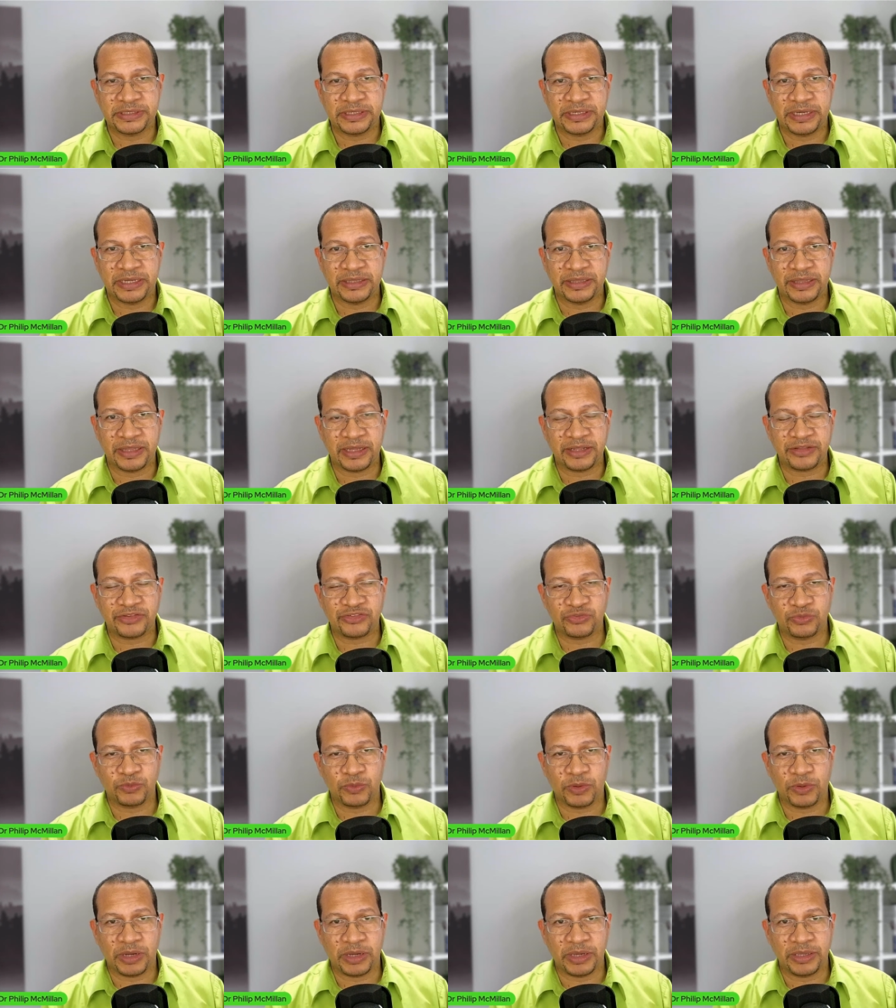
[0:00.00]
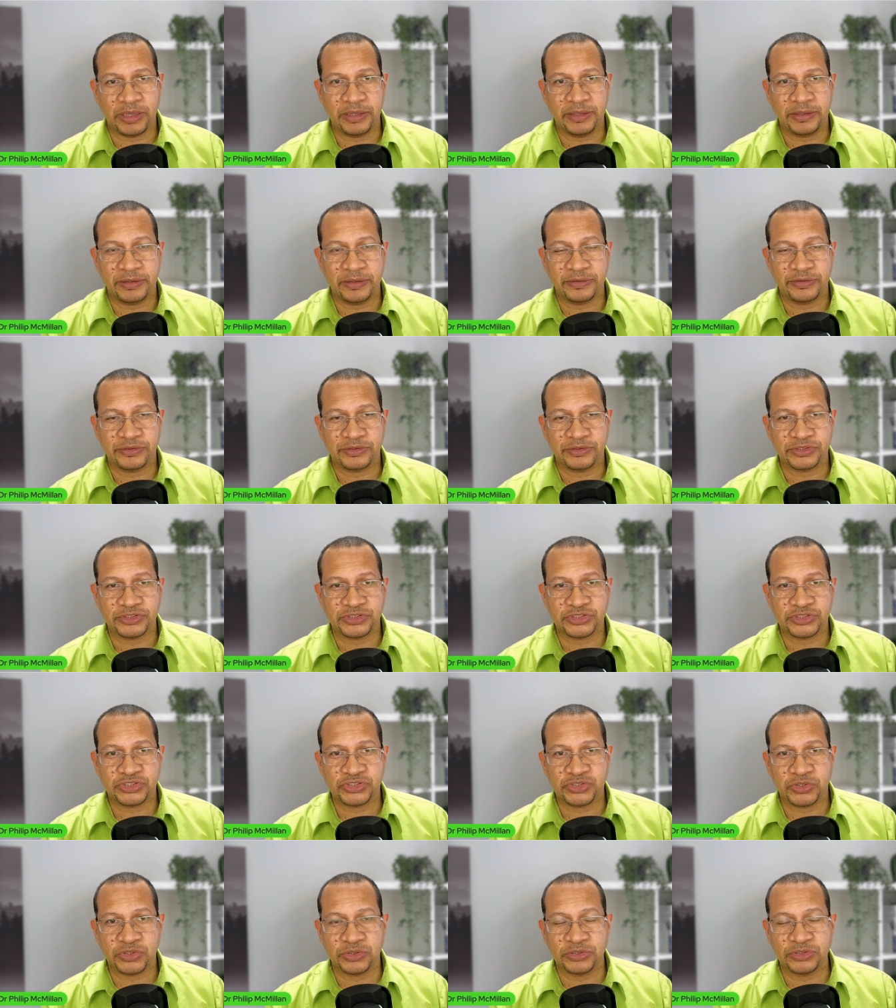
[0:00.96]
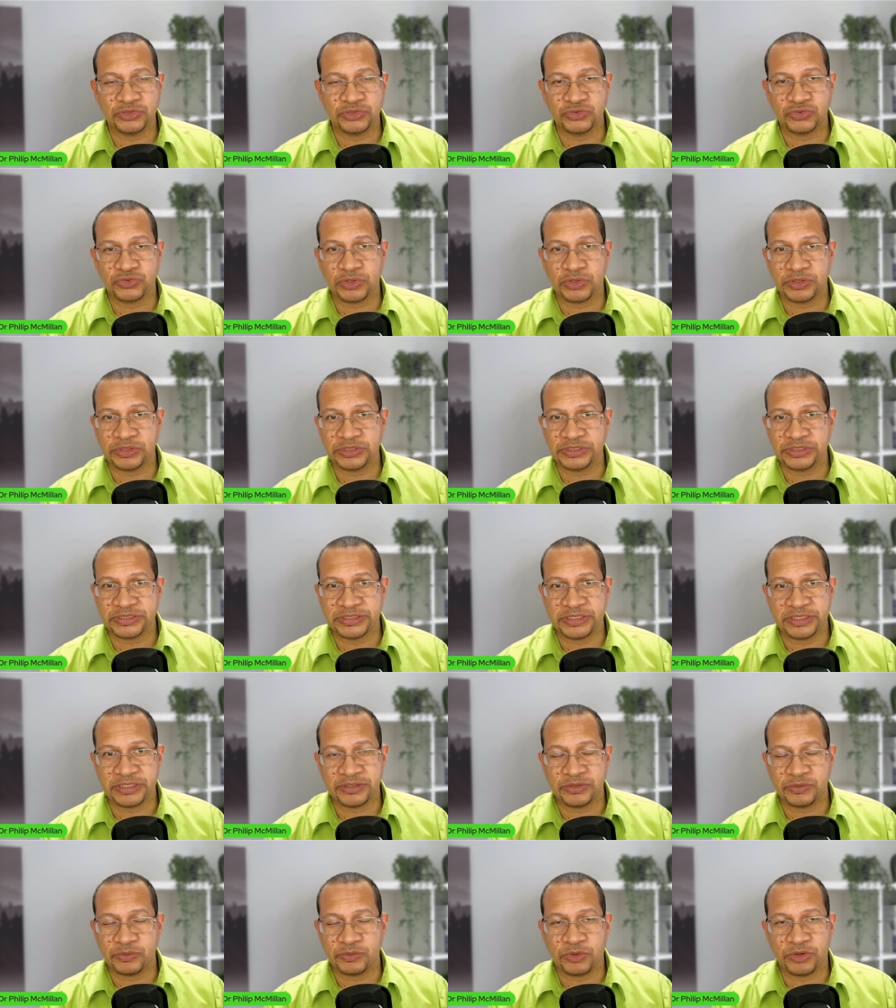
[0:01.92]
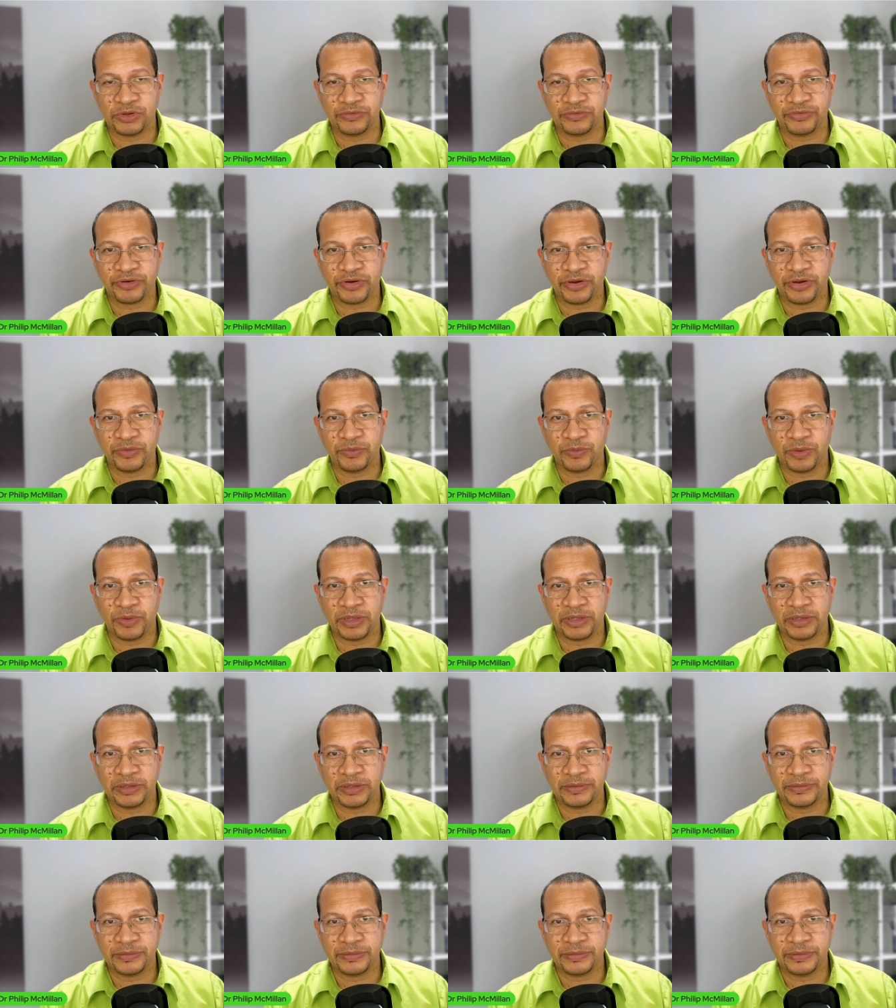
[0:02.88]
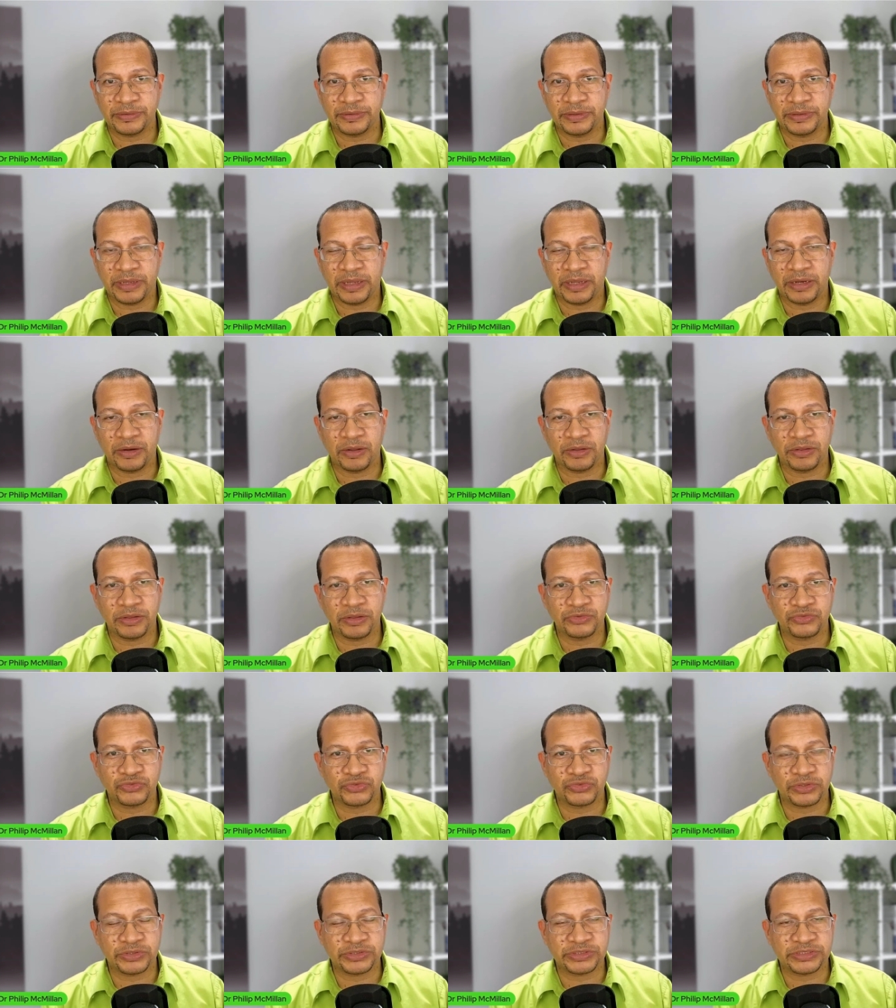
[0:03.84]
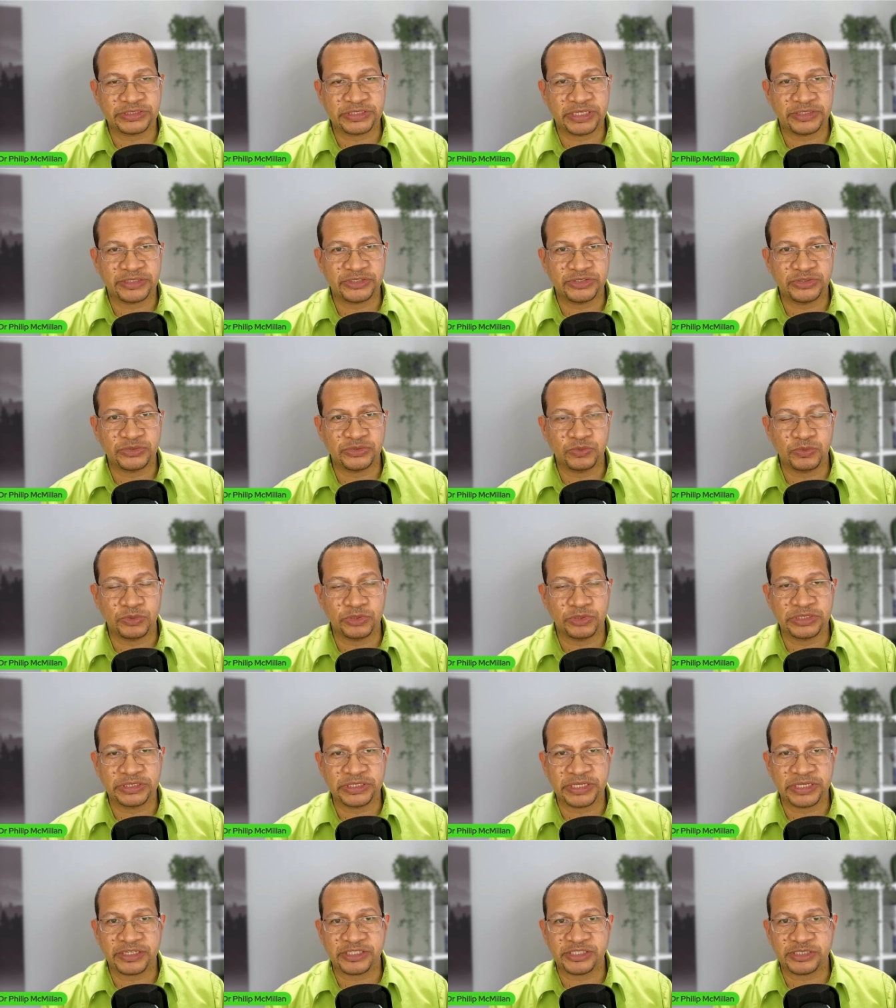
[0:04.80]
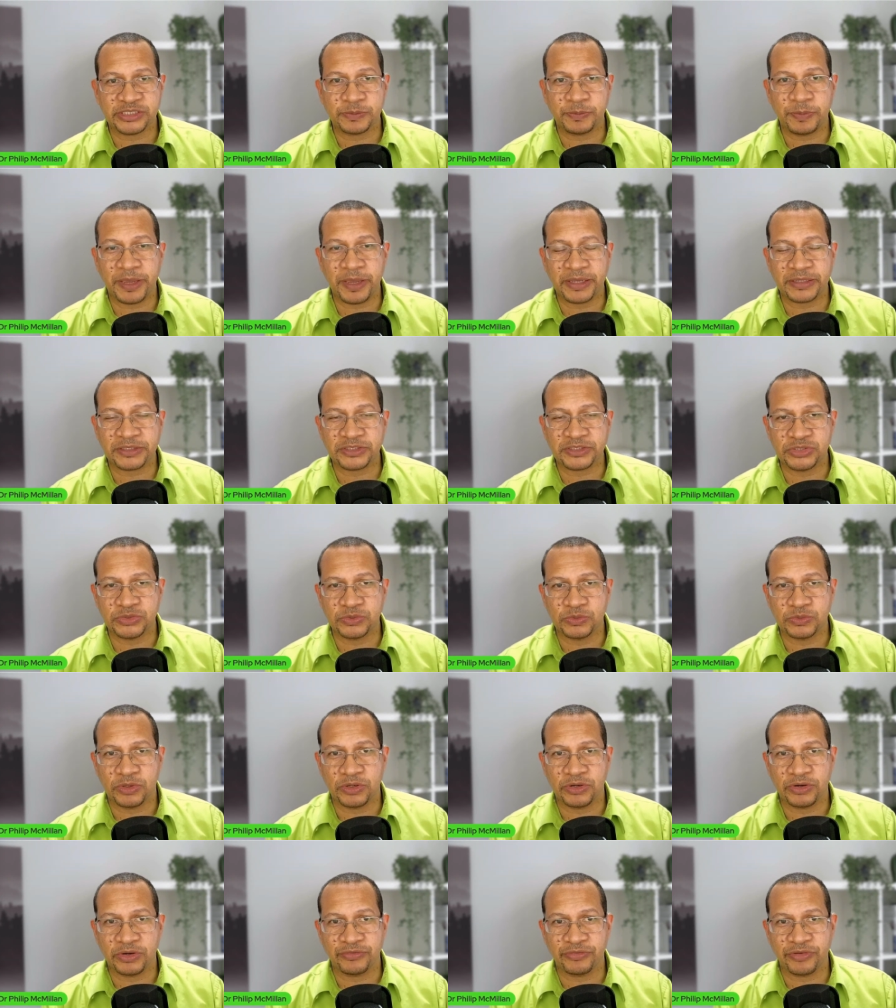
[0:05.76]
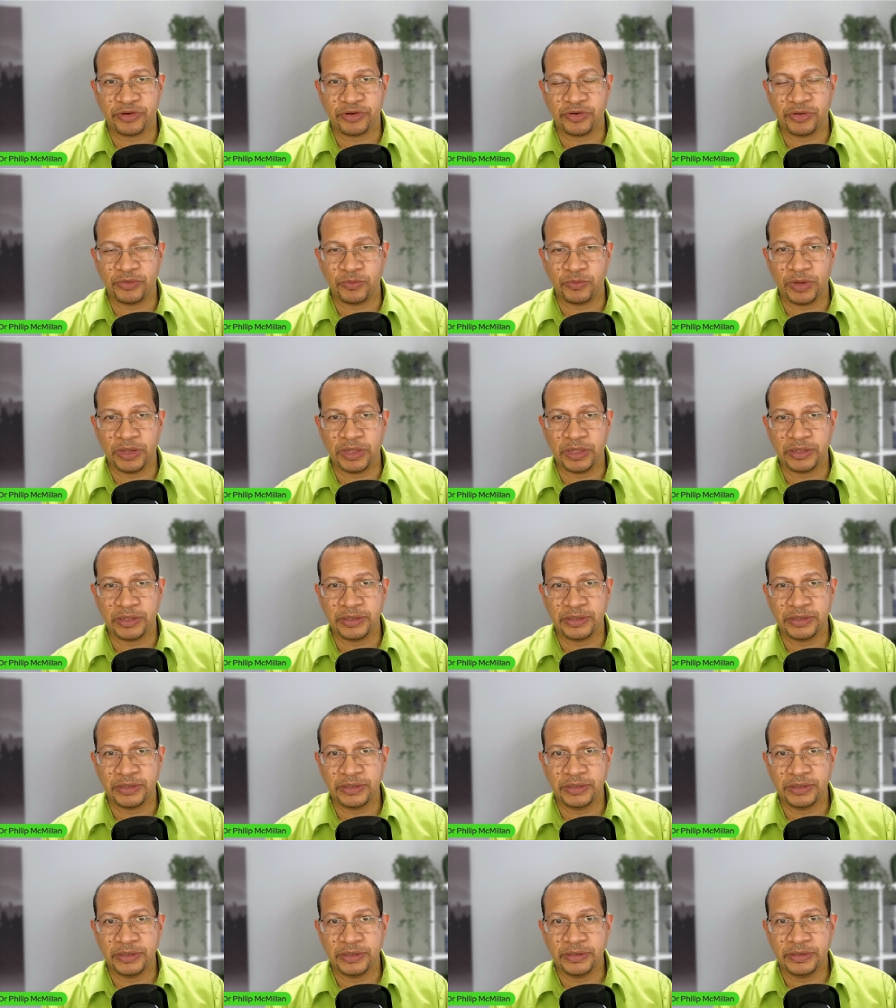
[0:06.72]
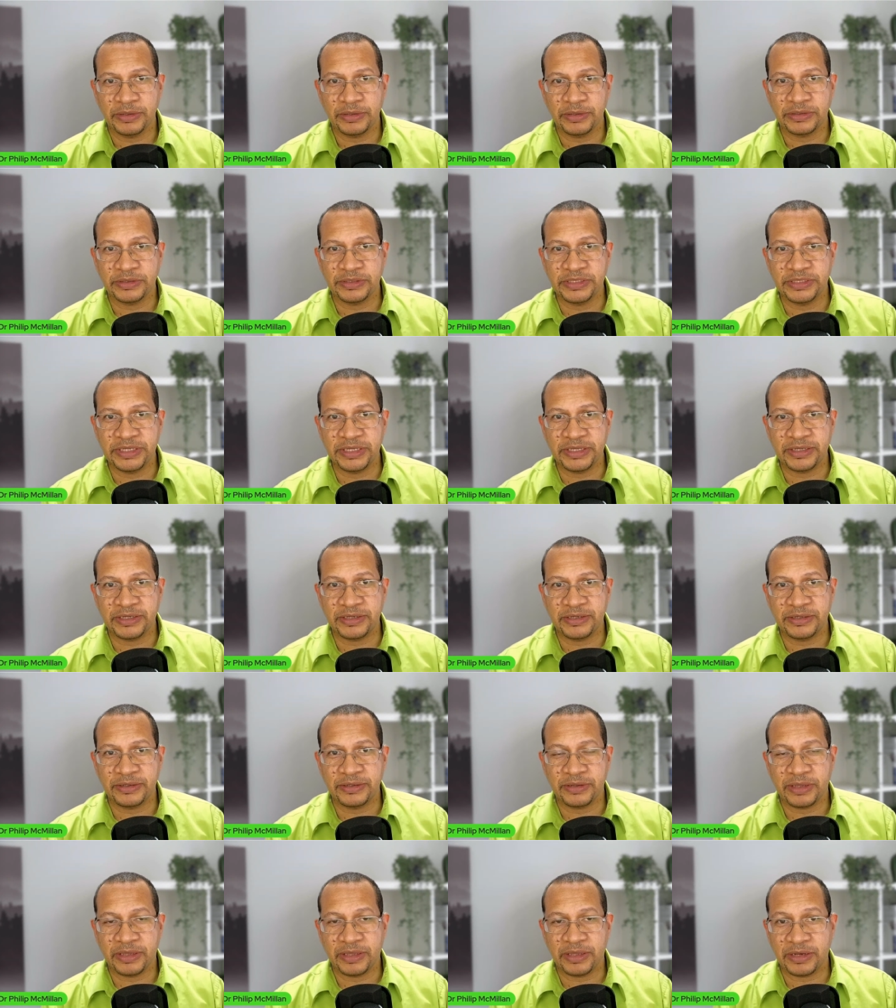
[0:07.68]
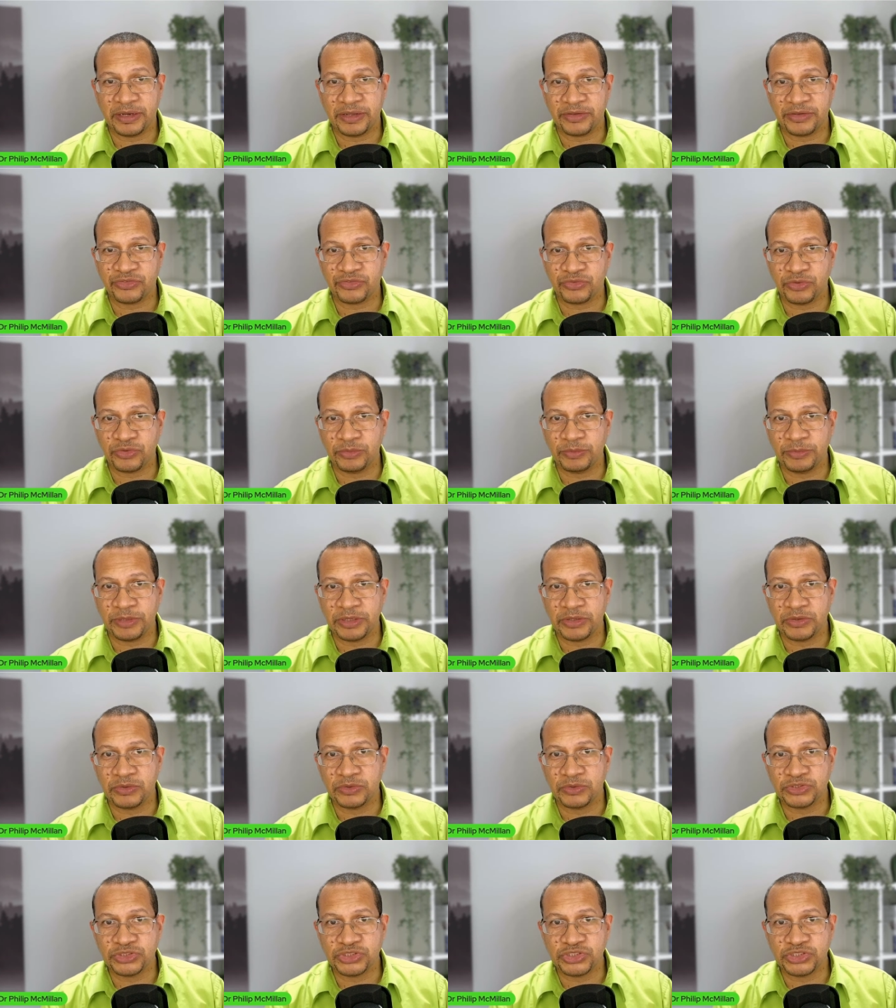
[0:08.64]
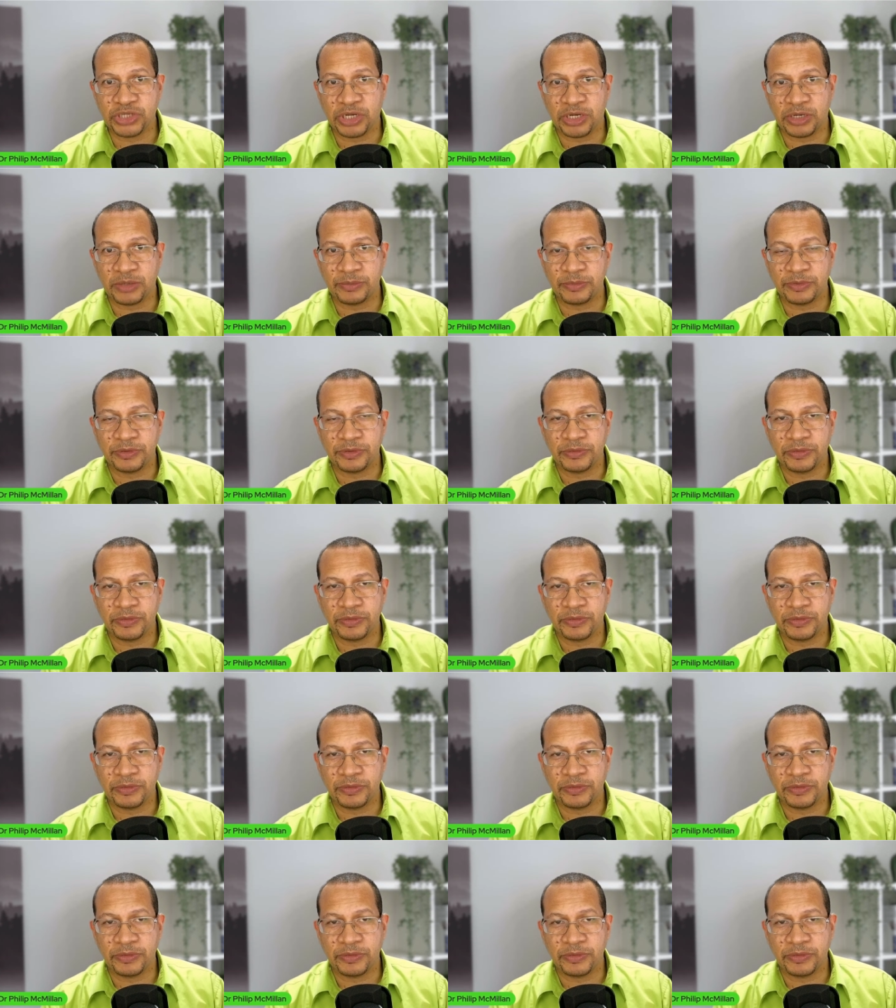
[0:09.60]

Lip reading: And that's why certain drugs didn't work very well, and other drugs that you wouldn't expect to work very well did an extremely good job.